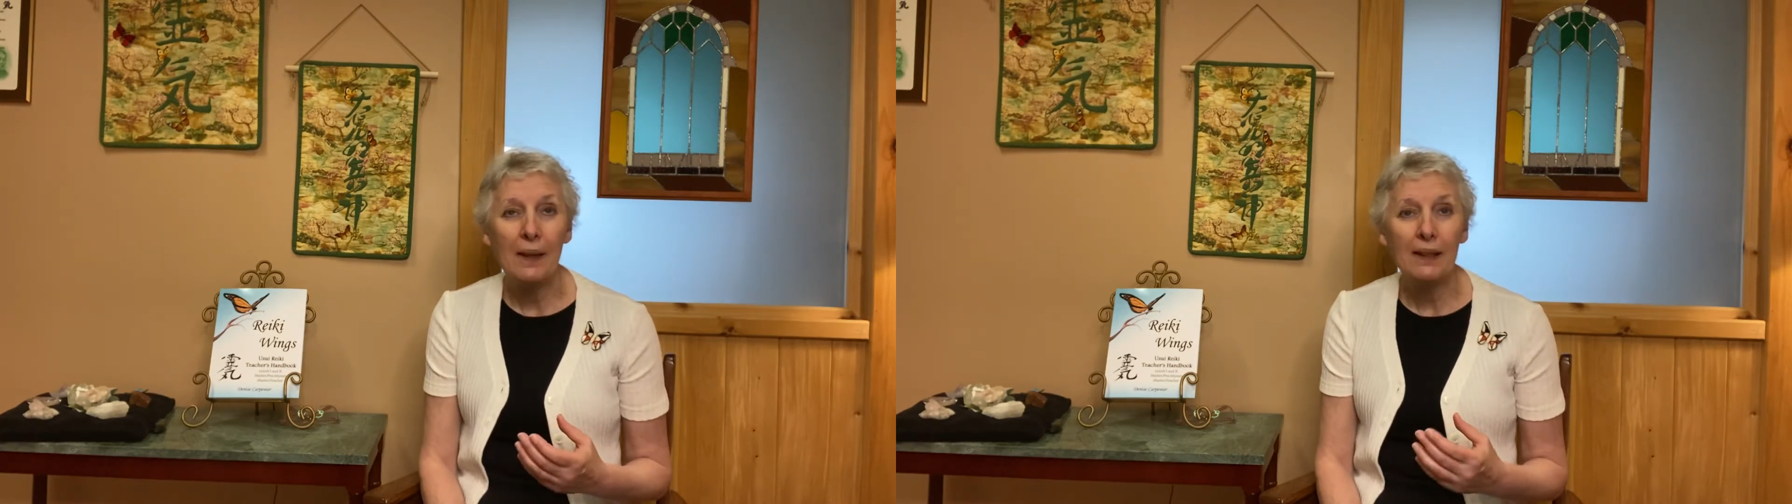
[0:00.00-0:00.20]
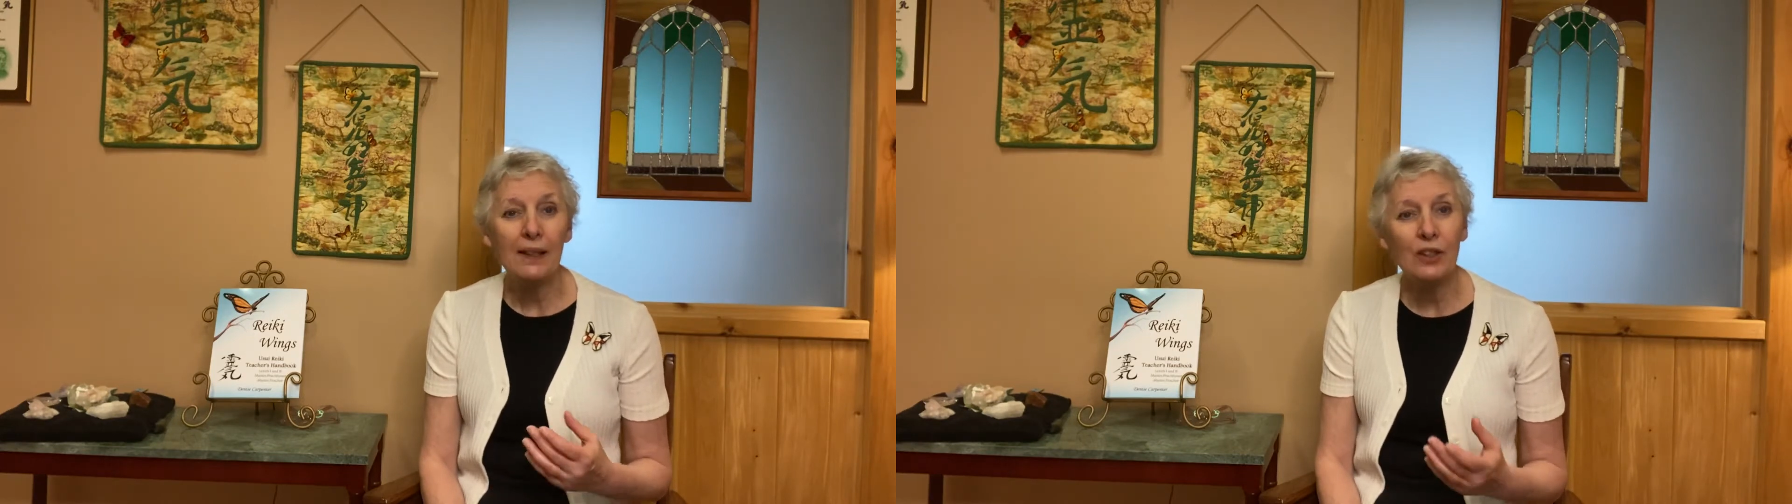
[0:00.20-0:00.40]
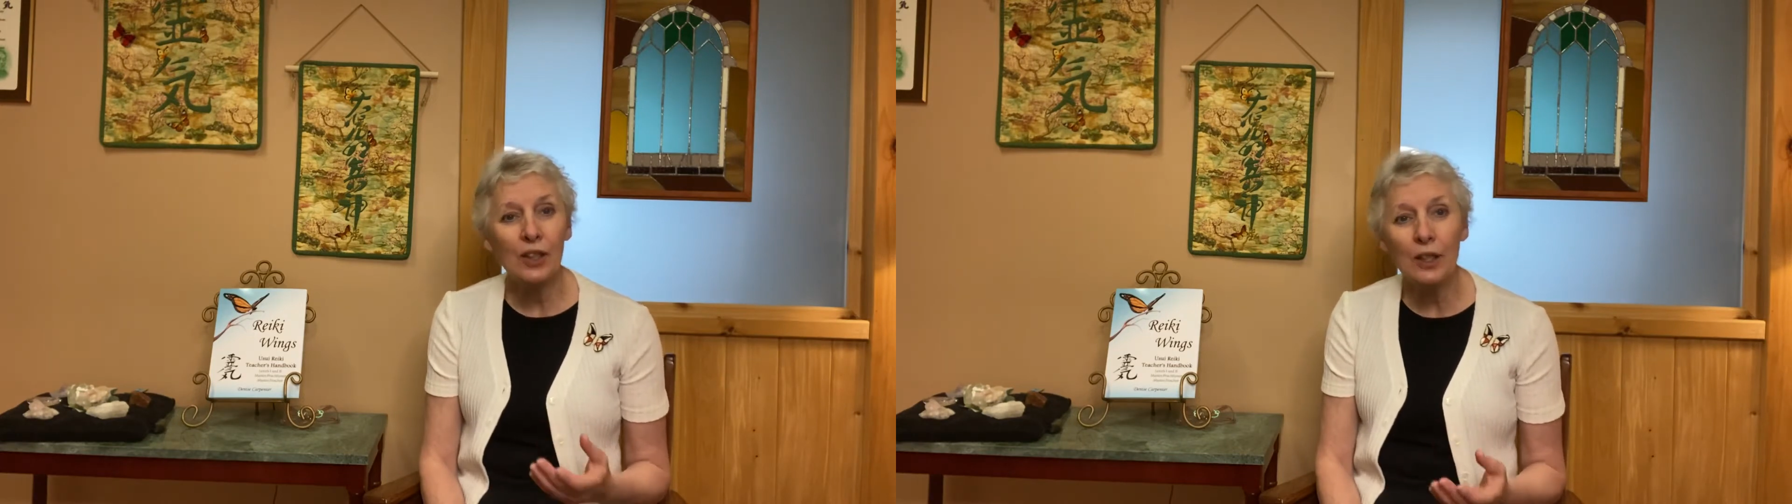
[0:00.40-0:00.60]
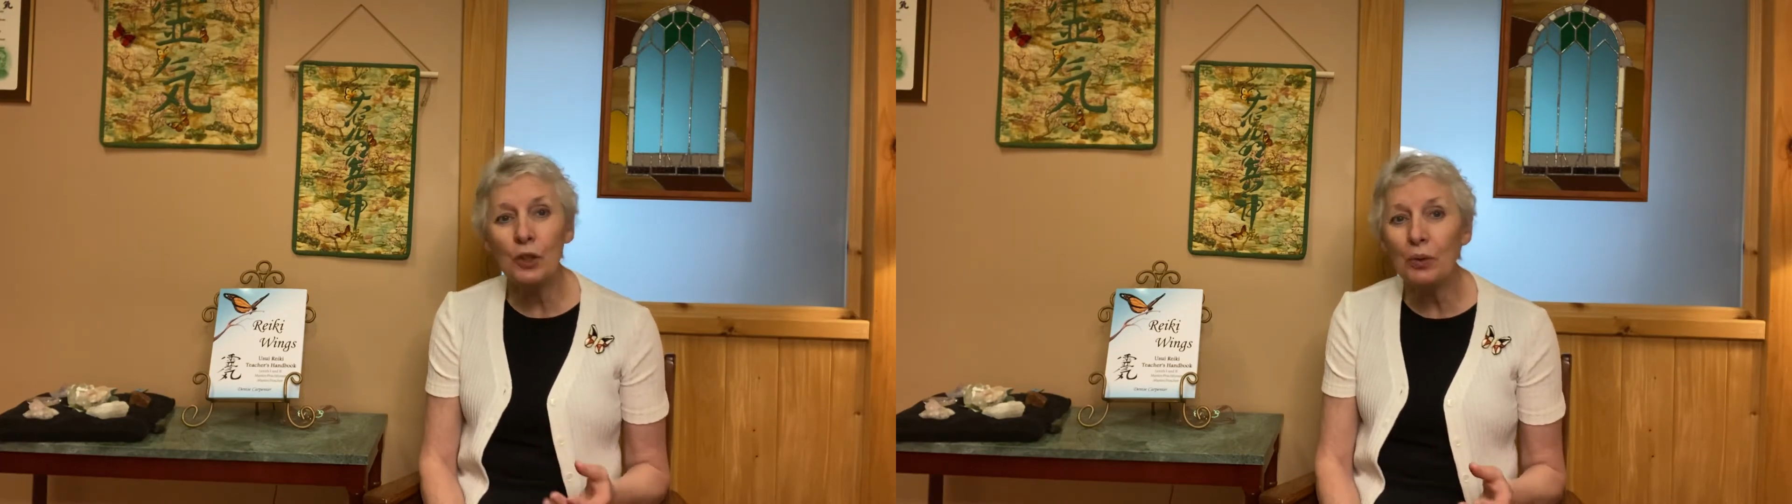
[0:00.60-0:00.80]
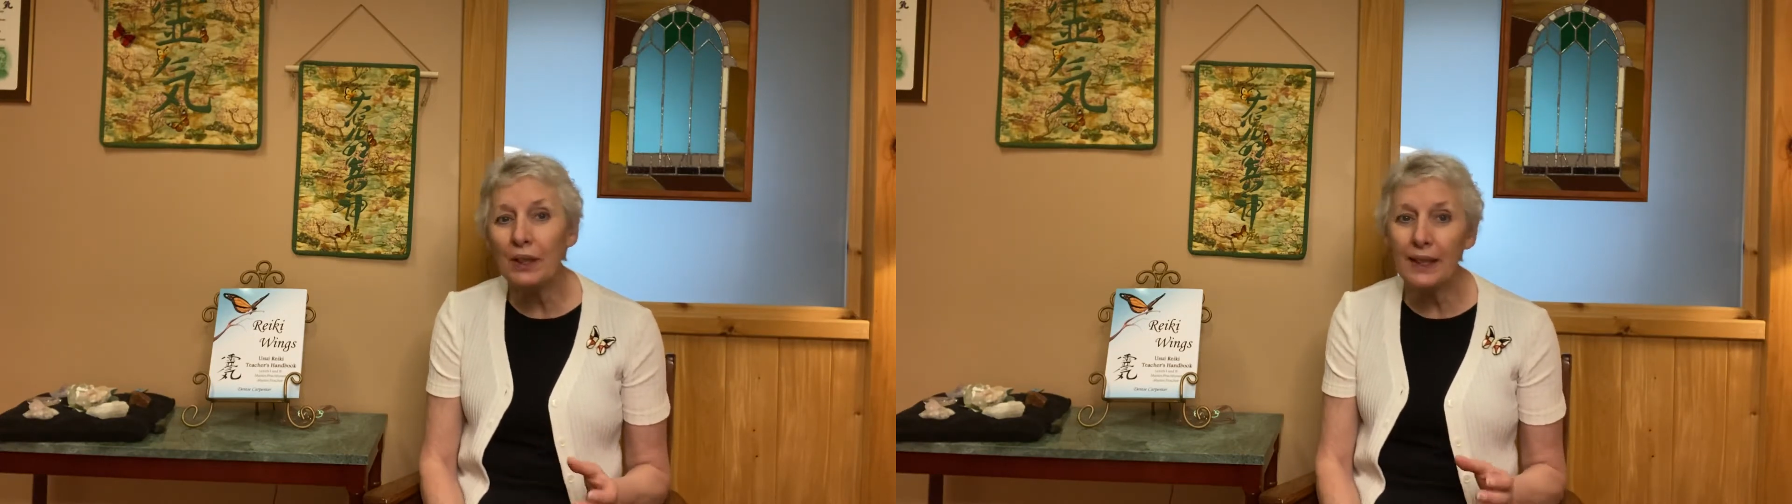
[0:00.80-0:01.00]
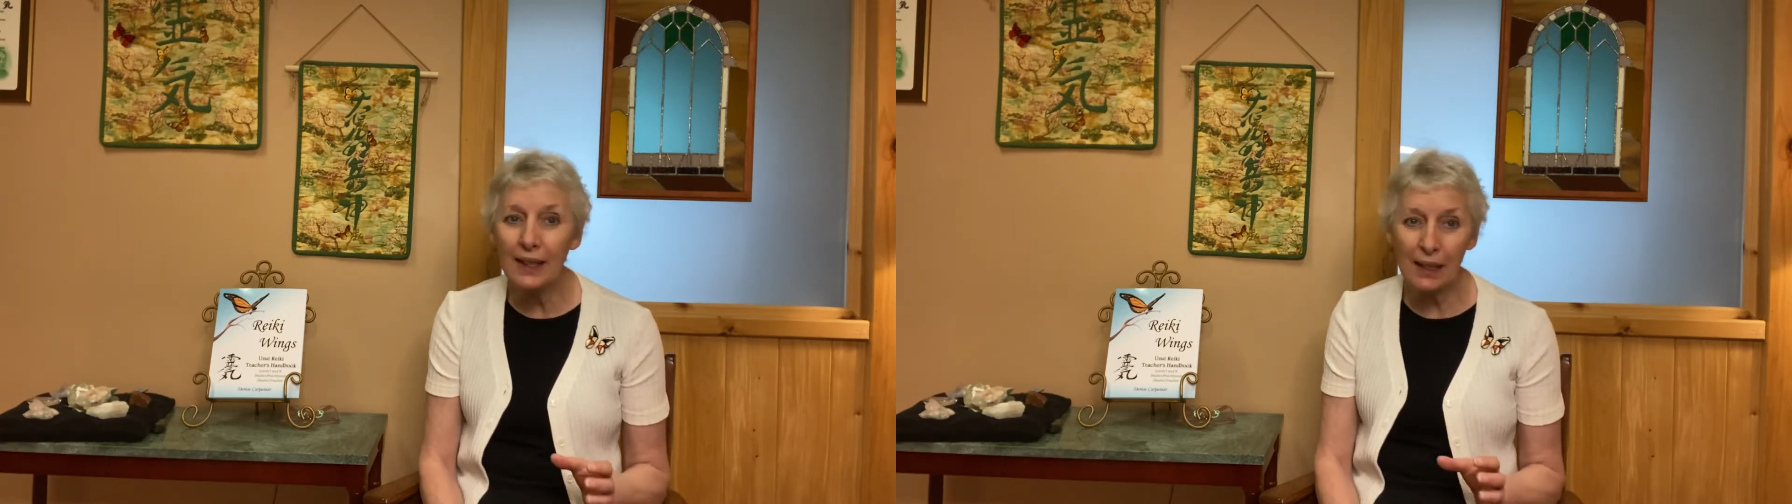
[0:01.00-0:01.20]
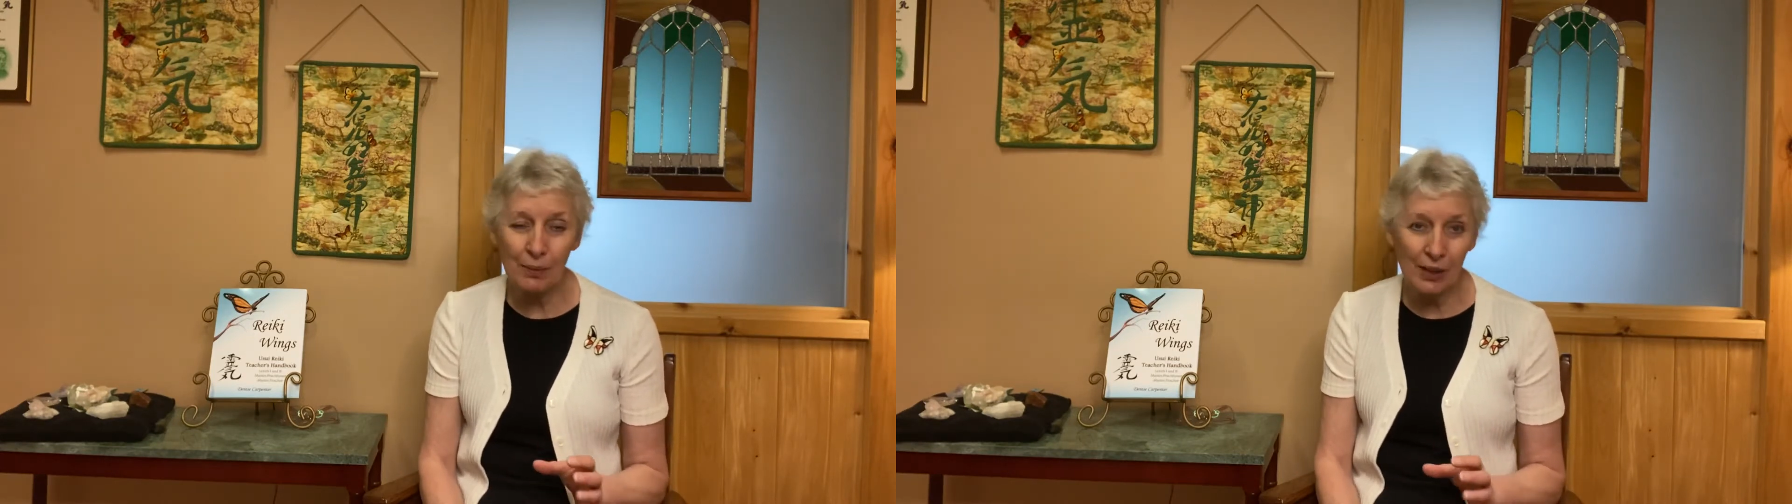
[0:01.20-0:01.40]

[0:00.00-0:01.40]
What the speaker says: continually coming